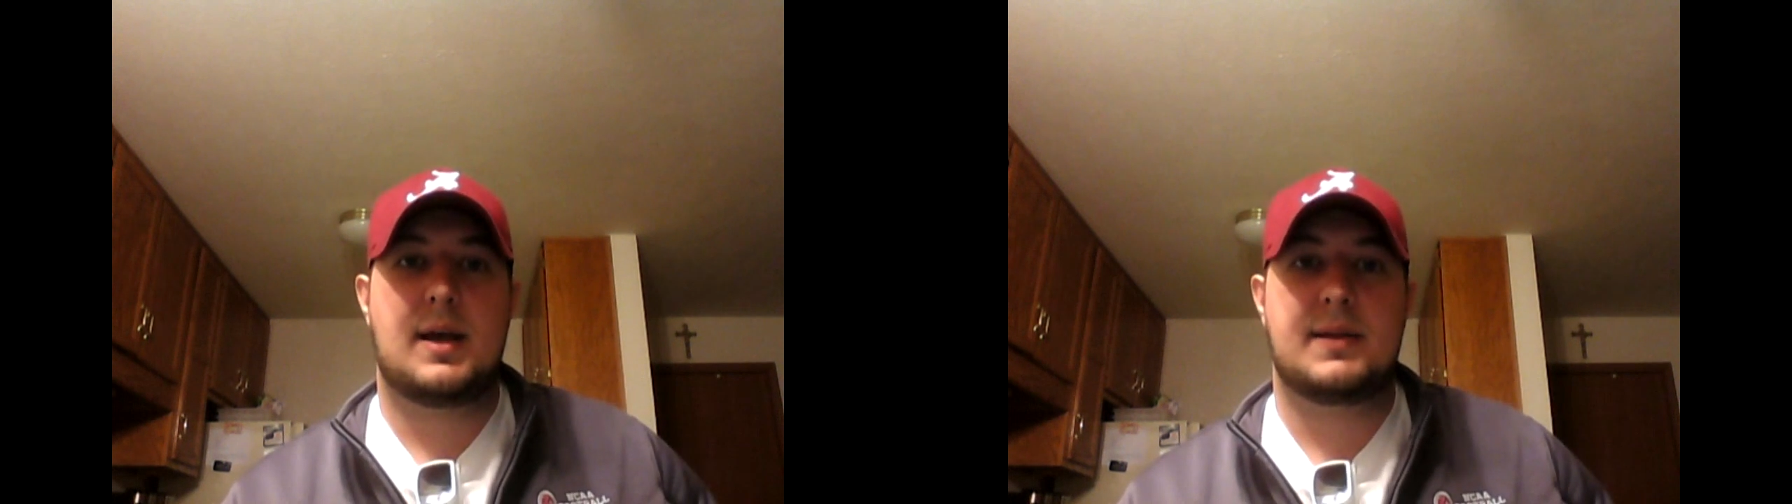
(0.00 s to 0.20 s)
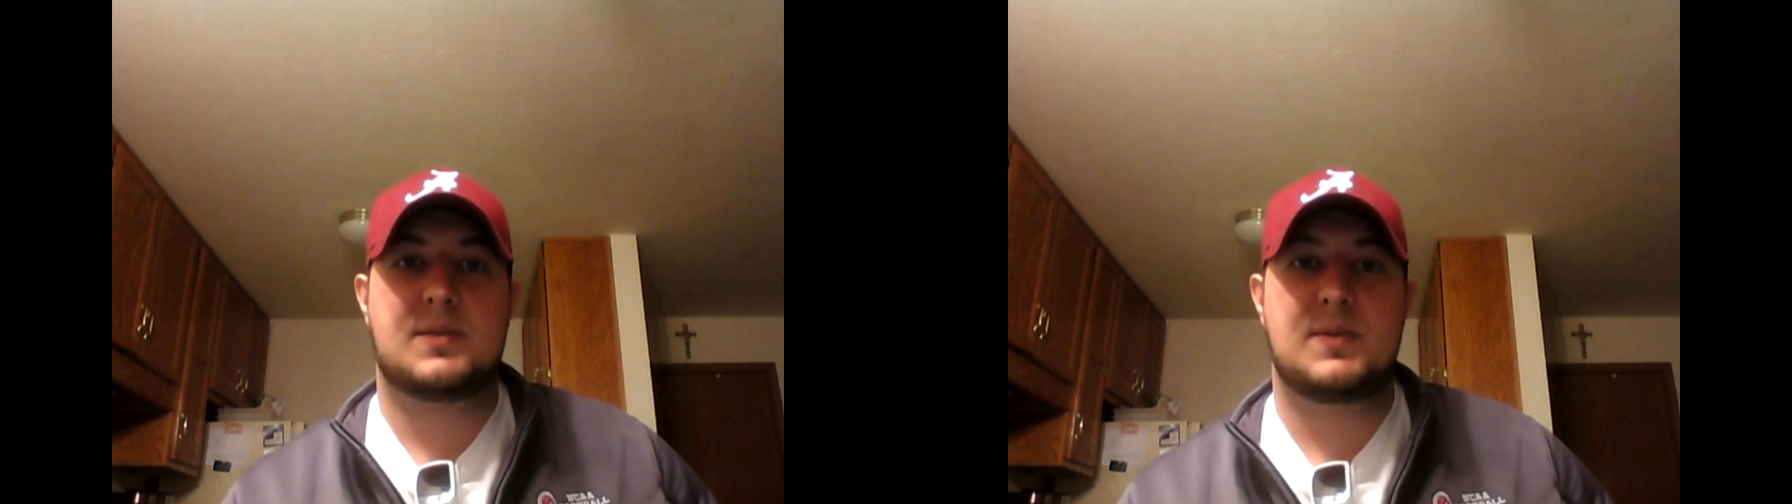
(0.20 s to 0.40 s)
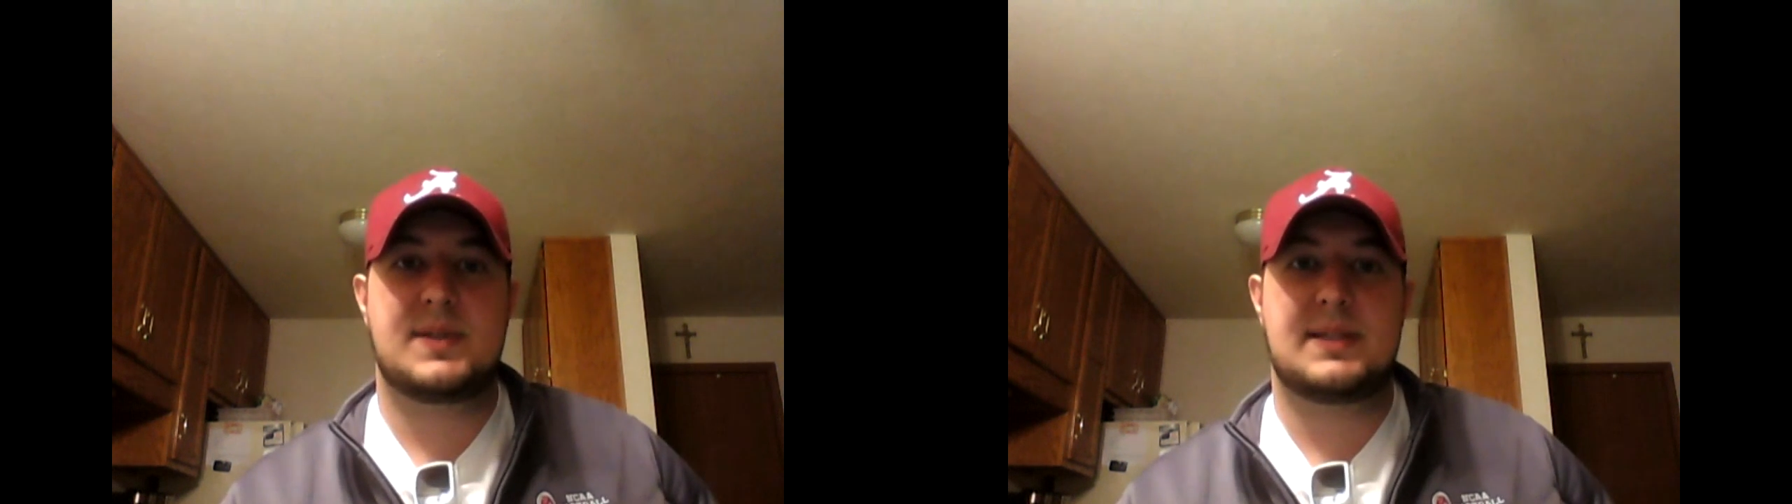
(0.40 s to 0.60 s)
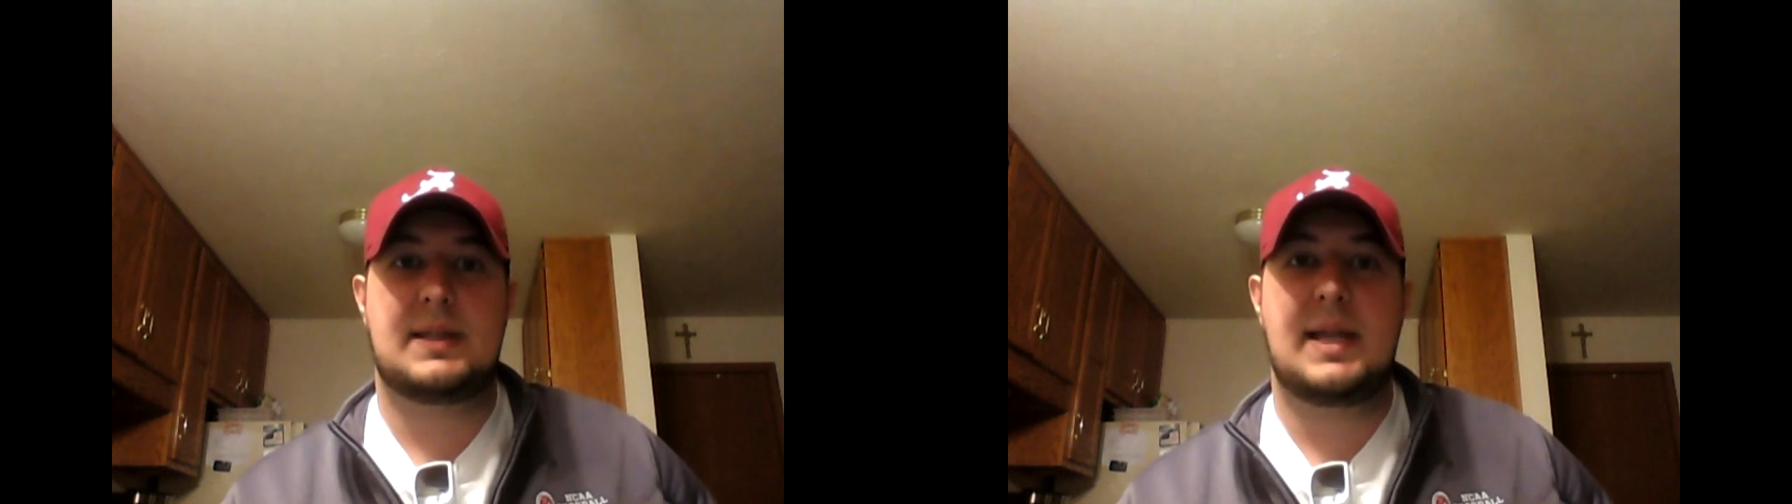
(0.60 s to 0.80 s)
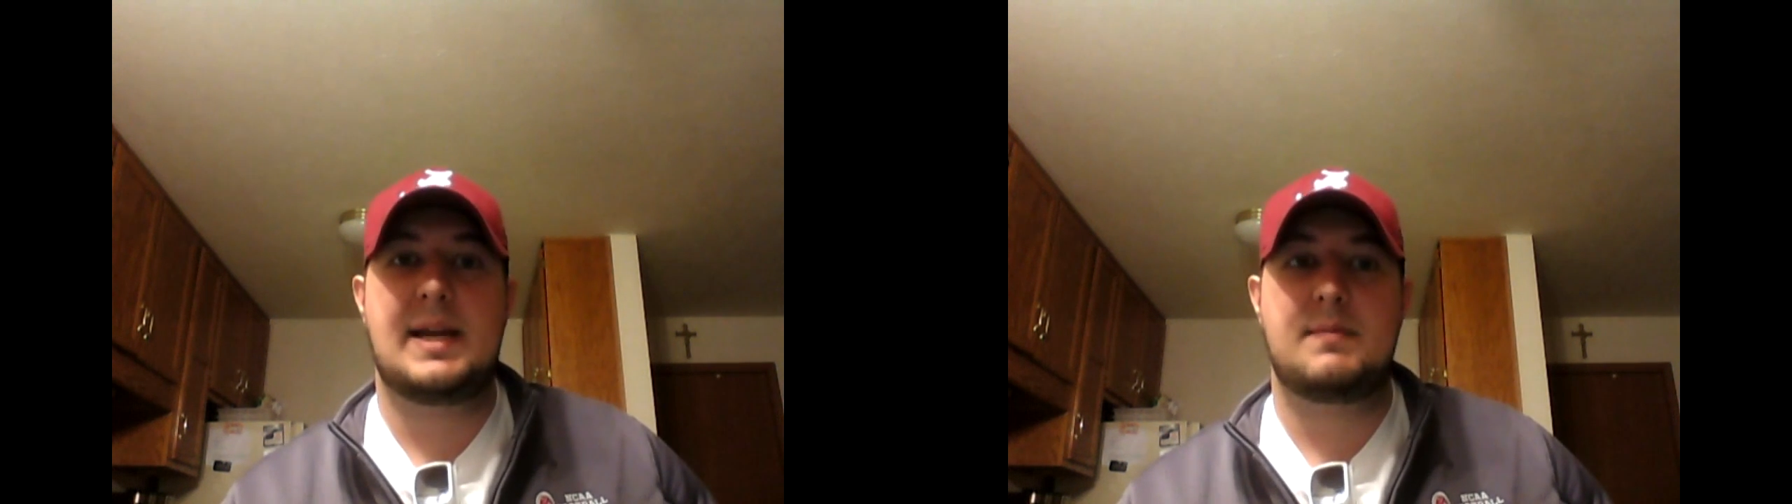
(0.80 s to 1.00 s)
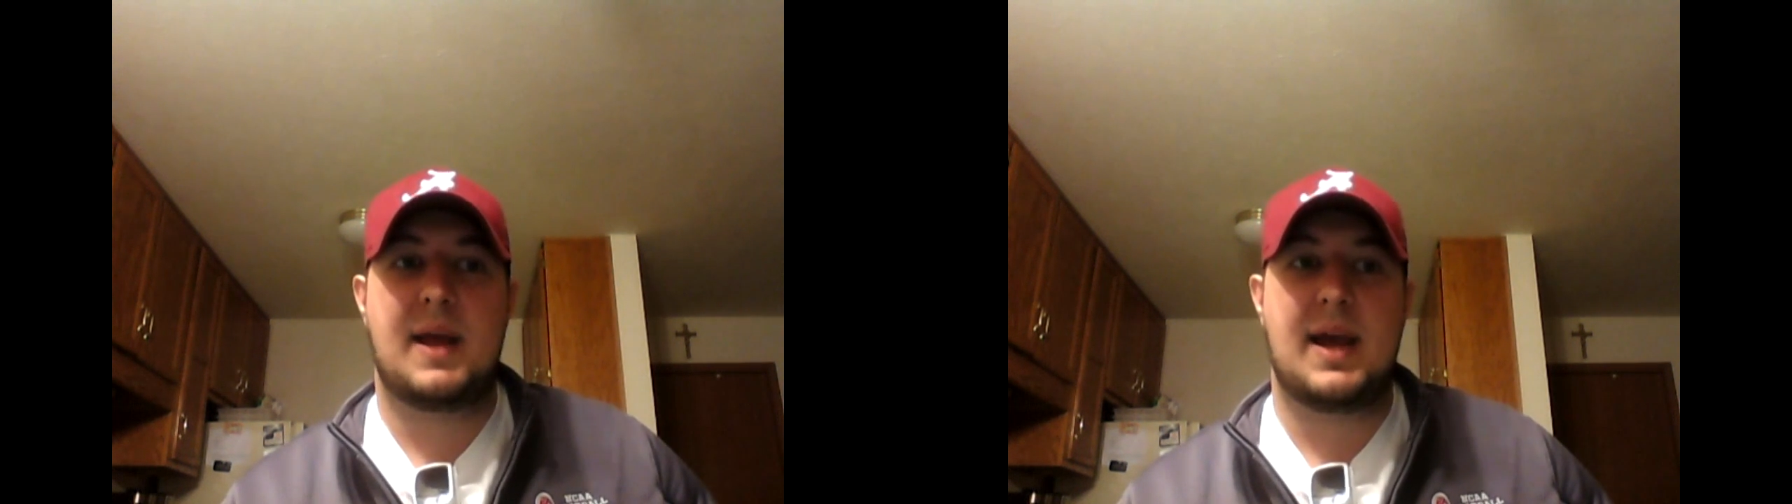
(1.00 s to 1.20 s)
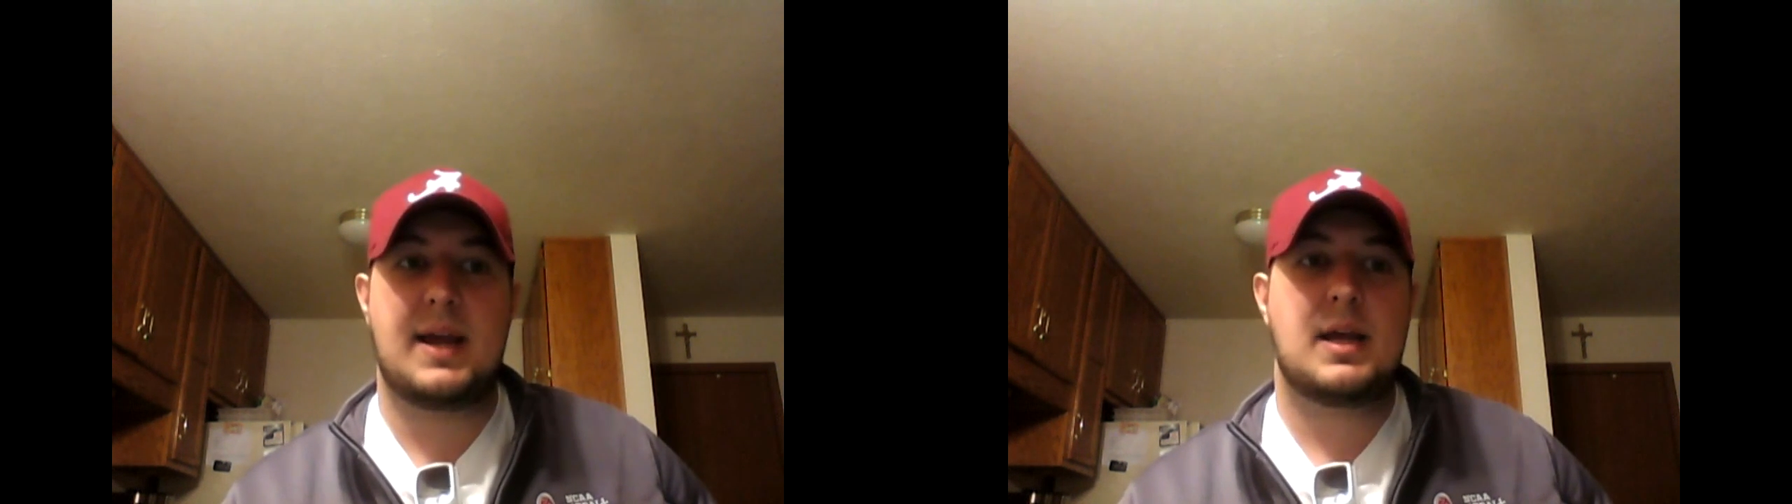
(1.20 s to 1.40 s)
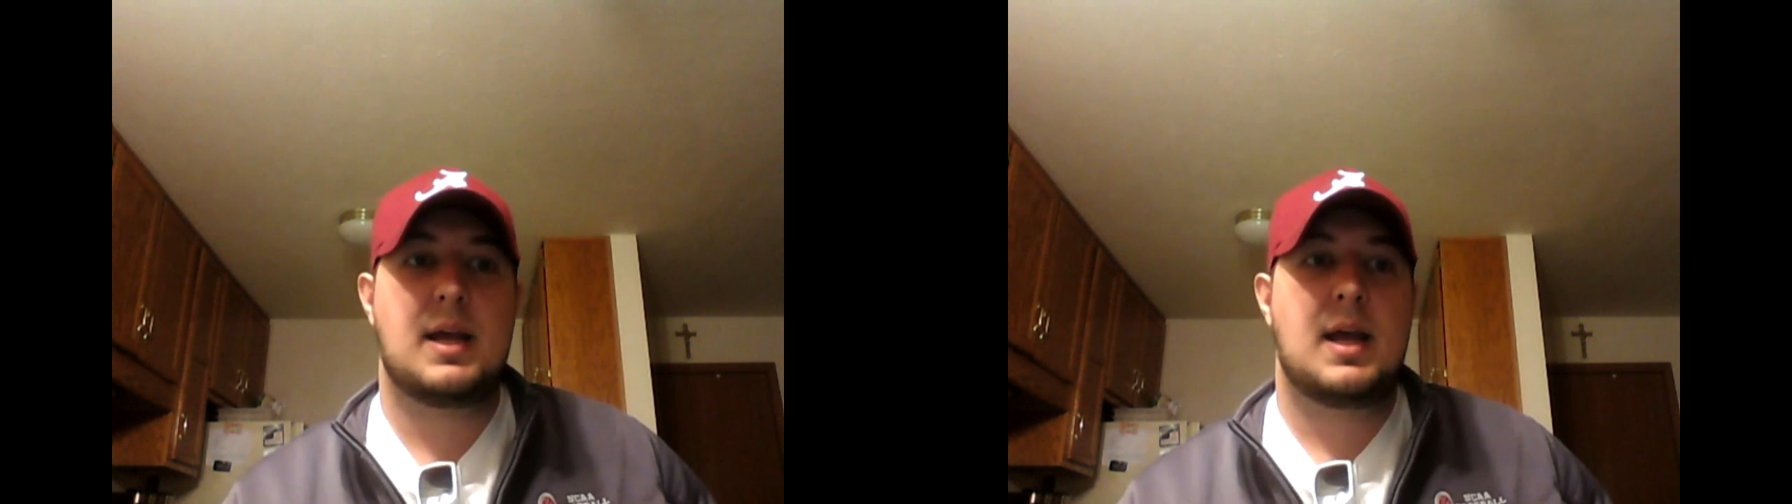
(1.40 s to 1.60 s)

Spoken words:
This was late in May,